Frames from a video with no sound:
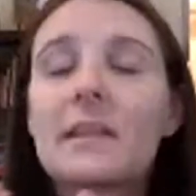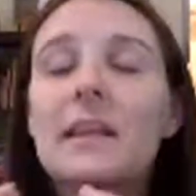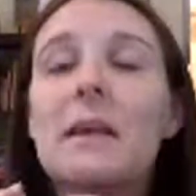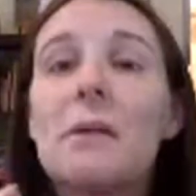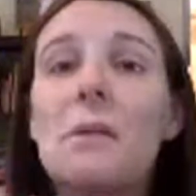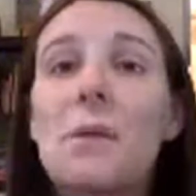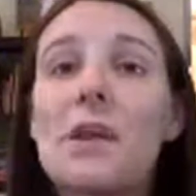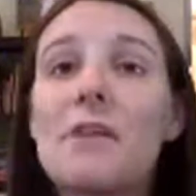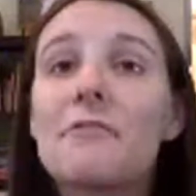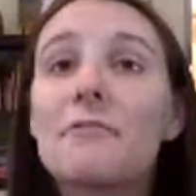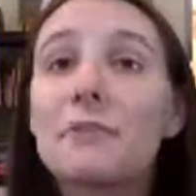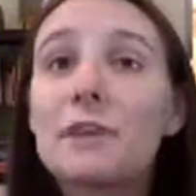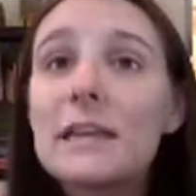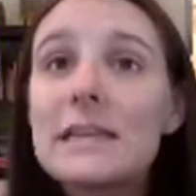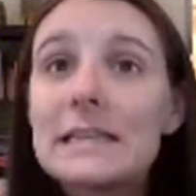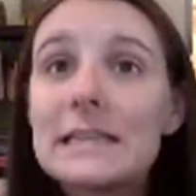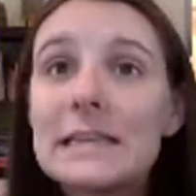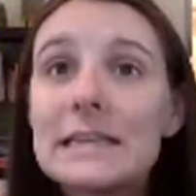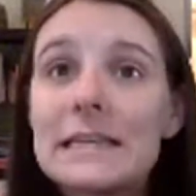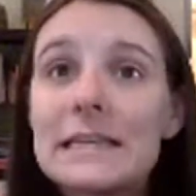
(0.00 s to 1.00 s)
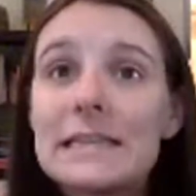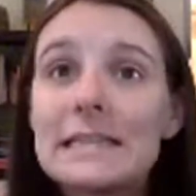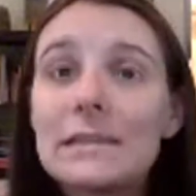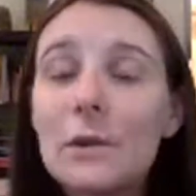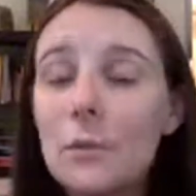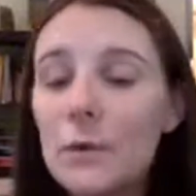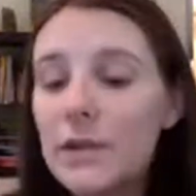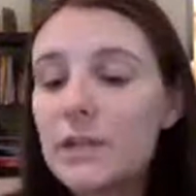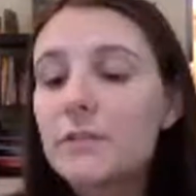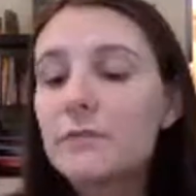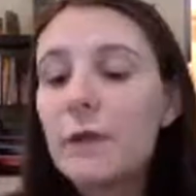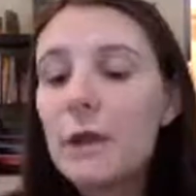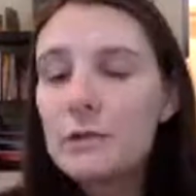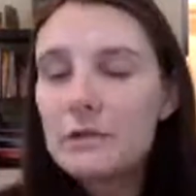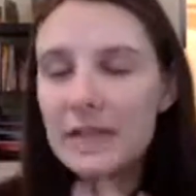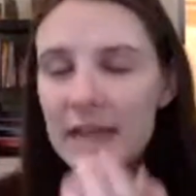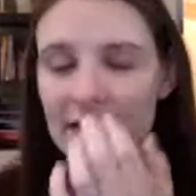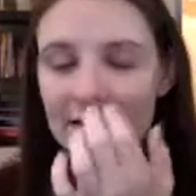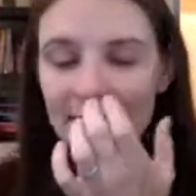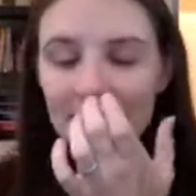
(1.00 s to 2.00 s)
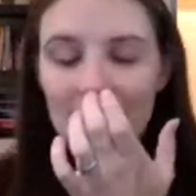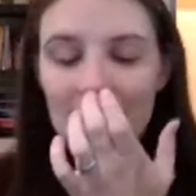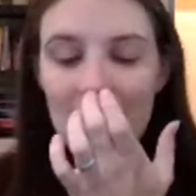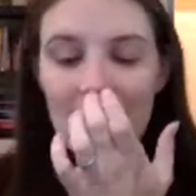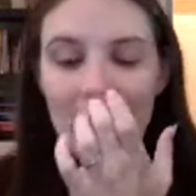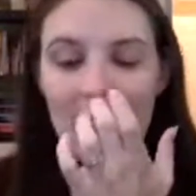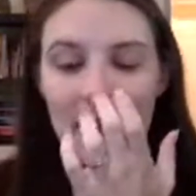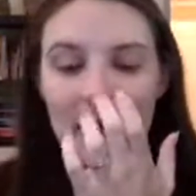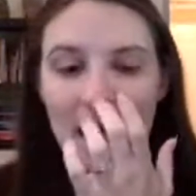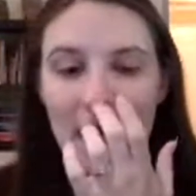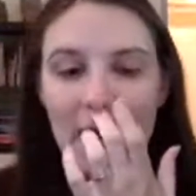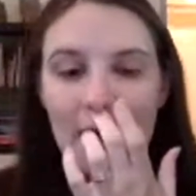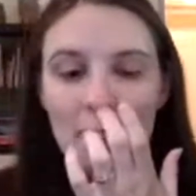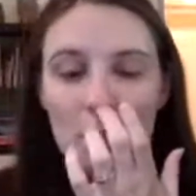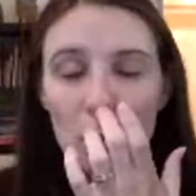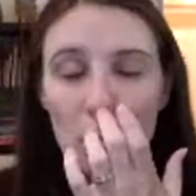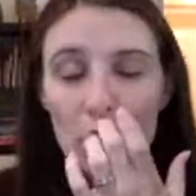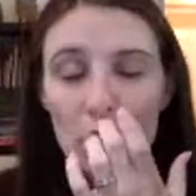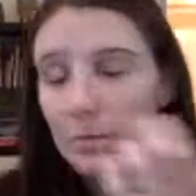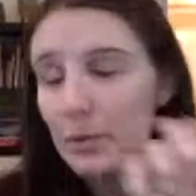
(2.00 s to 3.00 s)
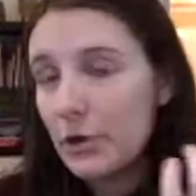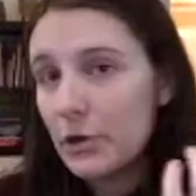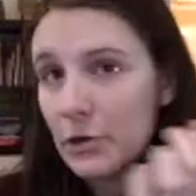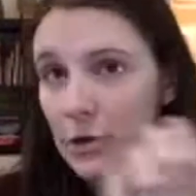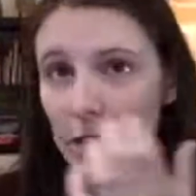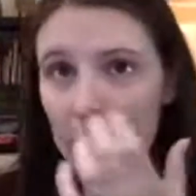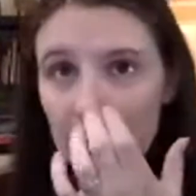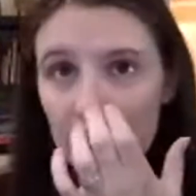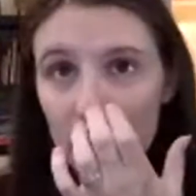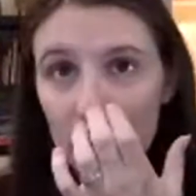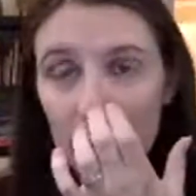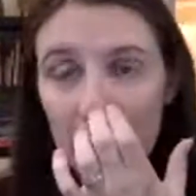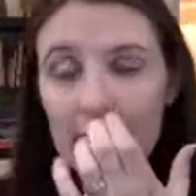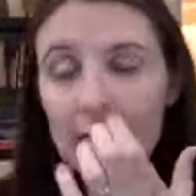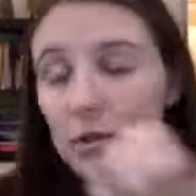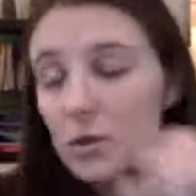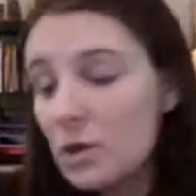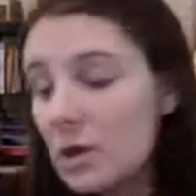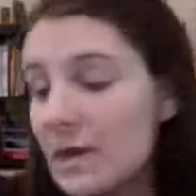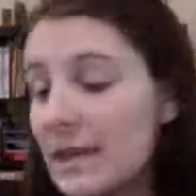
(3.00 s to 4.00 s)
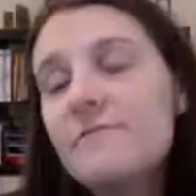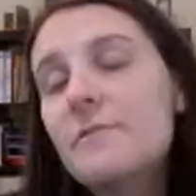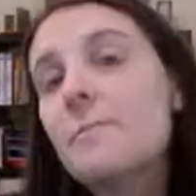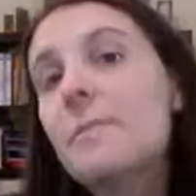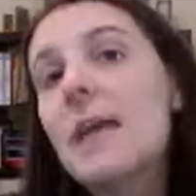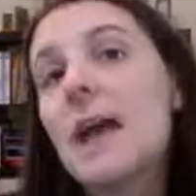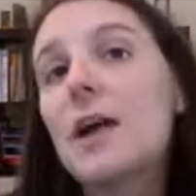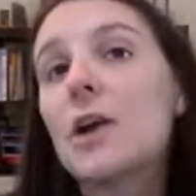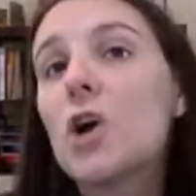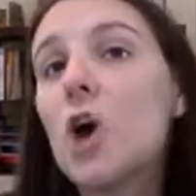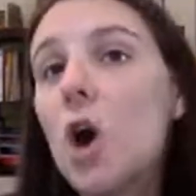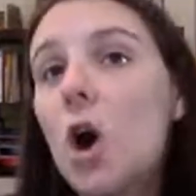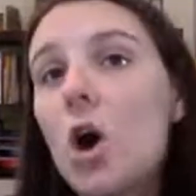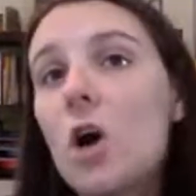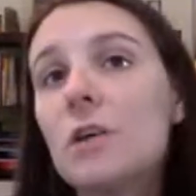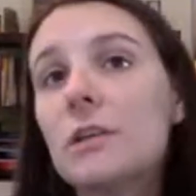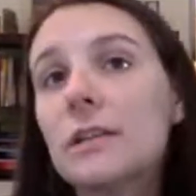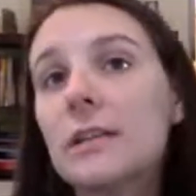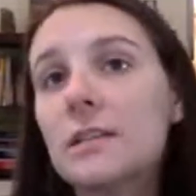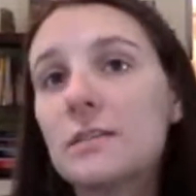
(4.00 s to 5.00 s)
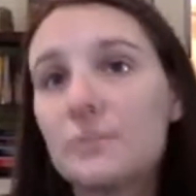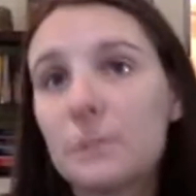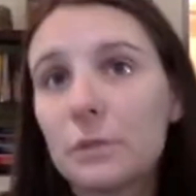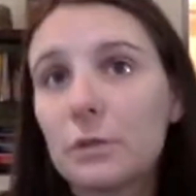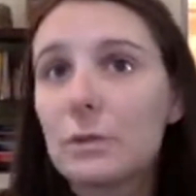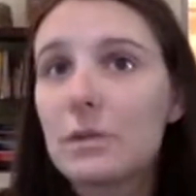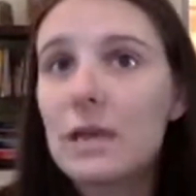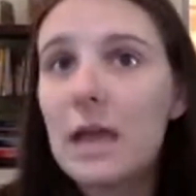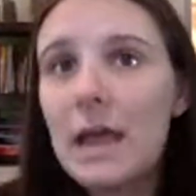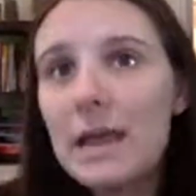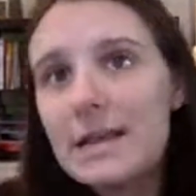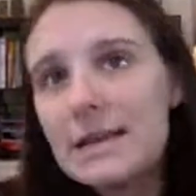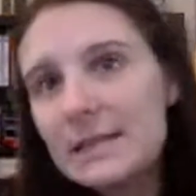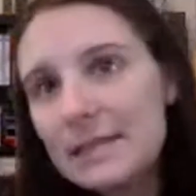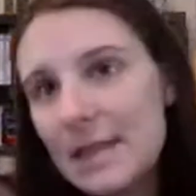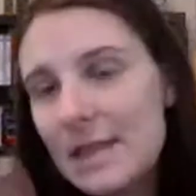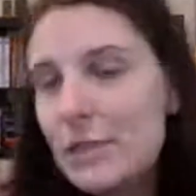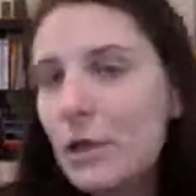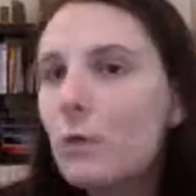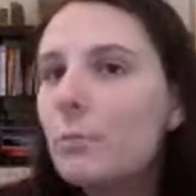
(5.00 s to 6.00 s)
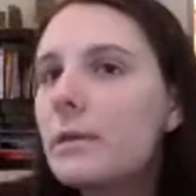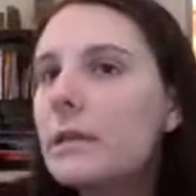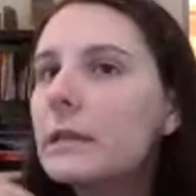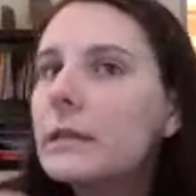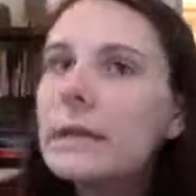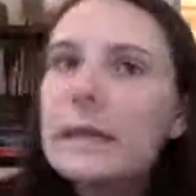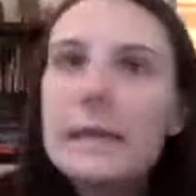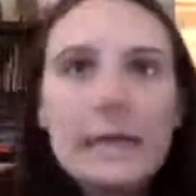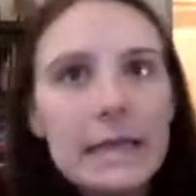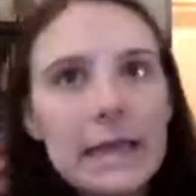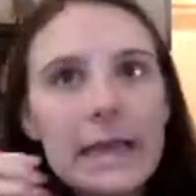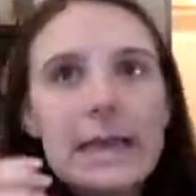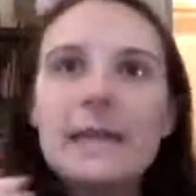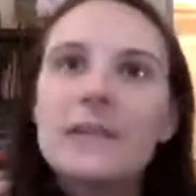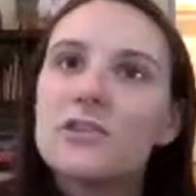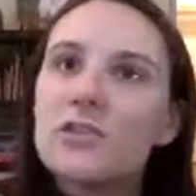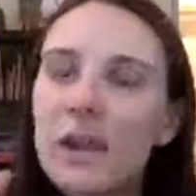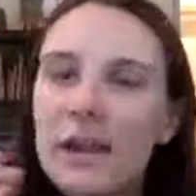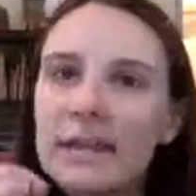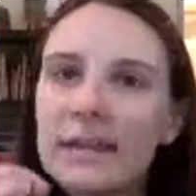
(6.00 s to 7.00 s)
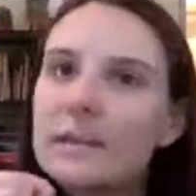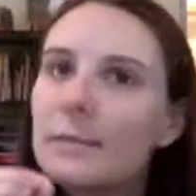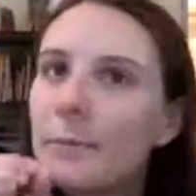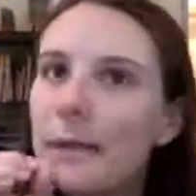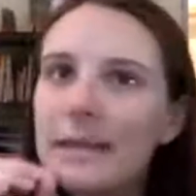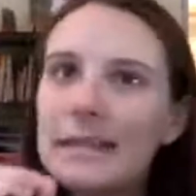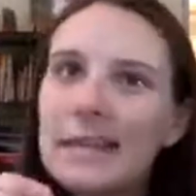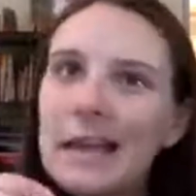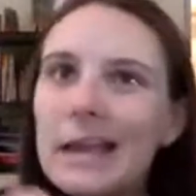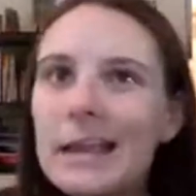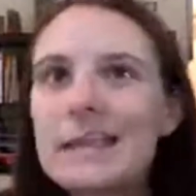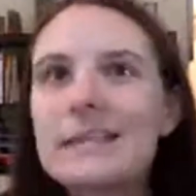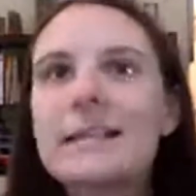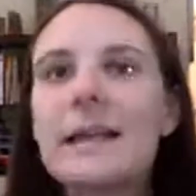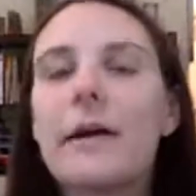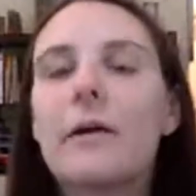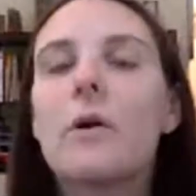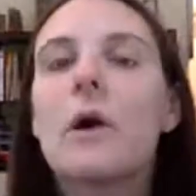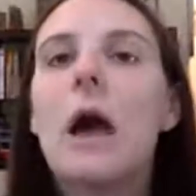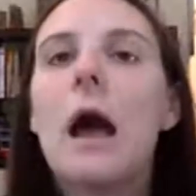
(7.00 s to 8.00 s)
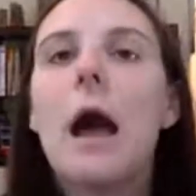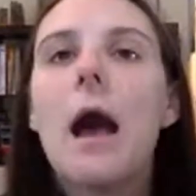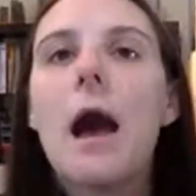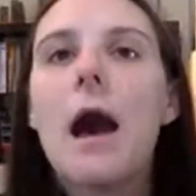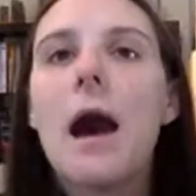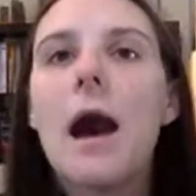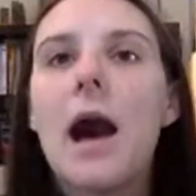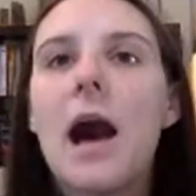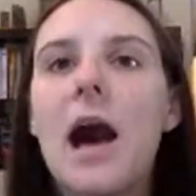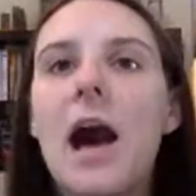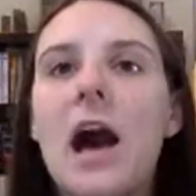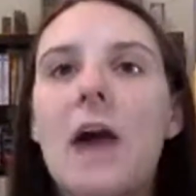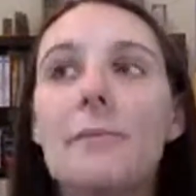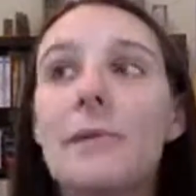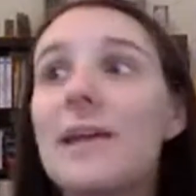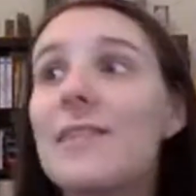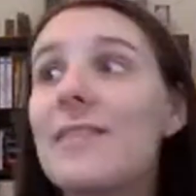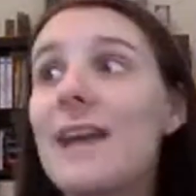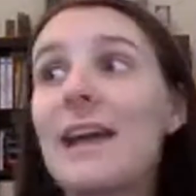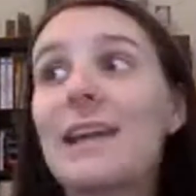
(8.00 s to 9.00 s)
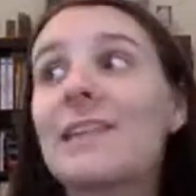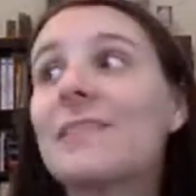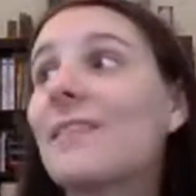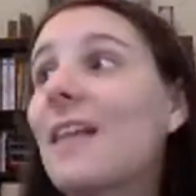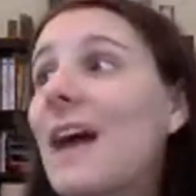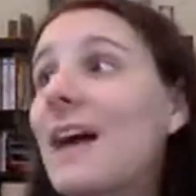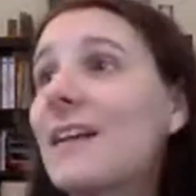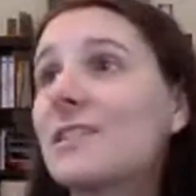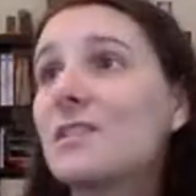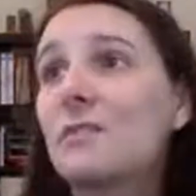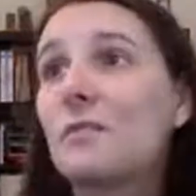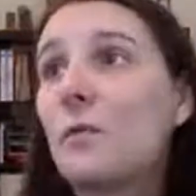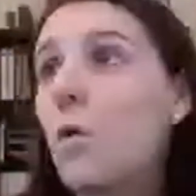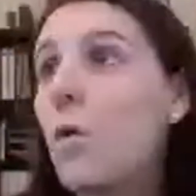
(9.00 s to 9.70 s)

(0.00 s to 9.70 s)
When it freezes, or when it's frozen, um, when you put your dog in the crate, you can give them that Kong that's filled with ice, and they'll be licking it and trying to bite the ice out. Um, and that can last